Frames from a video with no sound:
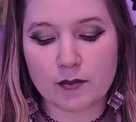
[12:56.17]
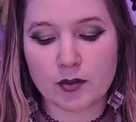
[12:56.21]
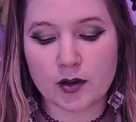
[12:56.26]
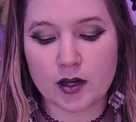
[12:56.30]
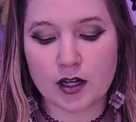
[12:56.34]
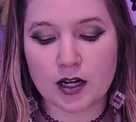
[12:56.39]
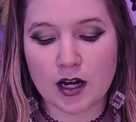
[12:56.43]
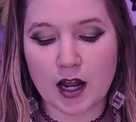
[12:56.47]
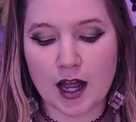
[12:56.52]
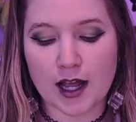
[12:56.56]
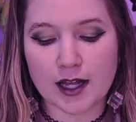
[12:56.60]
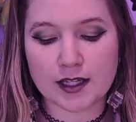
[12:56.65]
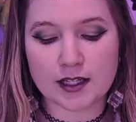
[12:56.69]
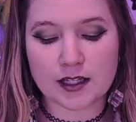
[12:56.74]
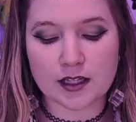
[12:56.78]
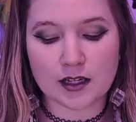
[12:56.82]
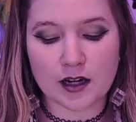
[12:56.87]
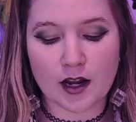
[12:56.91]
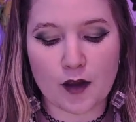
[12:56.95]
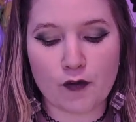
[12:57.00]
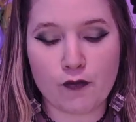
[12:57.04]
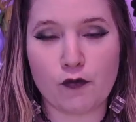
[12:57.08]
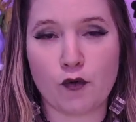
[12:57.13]
but I
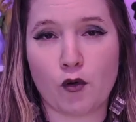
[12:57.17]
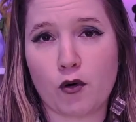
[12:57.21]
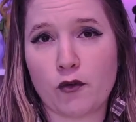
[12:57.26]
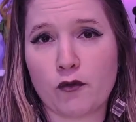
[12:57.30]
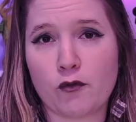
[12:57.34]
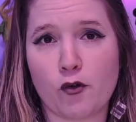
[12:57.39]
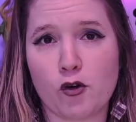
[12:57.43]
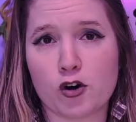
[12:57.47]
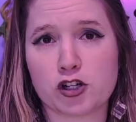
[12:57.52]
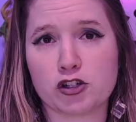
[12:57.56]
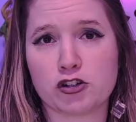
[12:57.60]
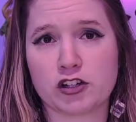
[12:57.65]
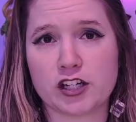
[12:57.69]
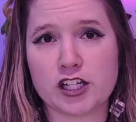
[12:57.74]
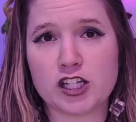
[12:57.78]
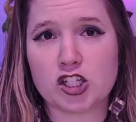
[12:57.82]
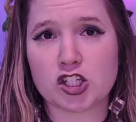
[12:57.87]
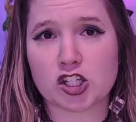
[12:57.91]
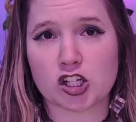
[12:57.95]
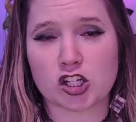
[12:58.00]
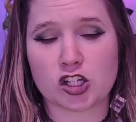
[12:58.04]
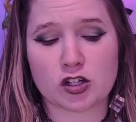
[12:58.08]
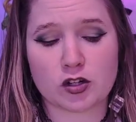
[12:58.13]
get a 4/4
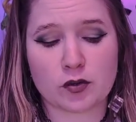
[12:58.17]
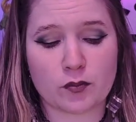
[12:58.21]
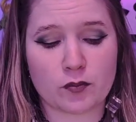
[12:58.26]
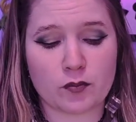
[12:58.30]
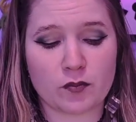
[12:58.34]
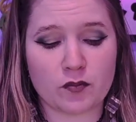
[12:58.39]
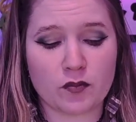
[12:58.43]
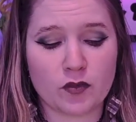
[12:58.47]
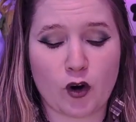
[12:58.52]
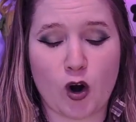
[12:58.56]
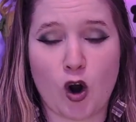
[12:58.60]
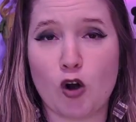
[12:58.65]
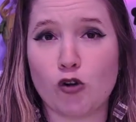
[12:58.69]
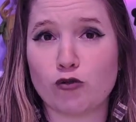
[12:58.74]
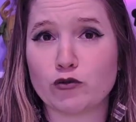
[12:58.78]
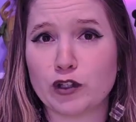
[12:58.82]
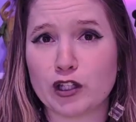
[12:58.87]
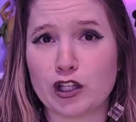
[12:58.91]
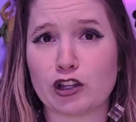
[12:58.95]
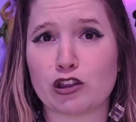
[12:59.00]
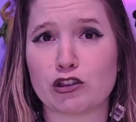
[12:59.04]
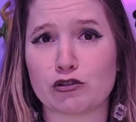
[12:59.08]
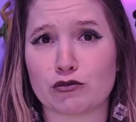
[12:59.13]
creature for
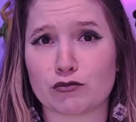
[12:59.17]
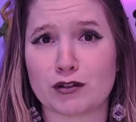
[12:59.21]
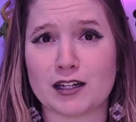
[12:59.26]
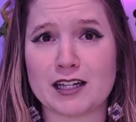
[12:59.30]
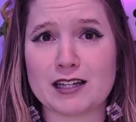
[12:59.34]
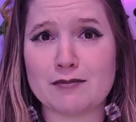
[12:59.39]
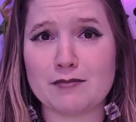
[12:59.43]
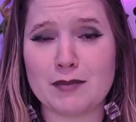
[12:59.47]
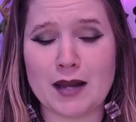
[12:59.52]
only 3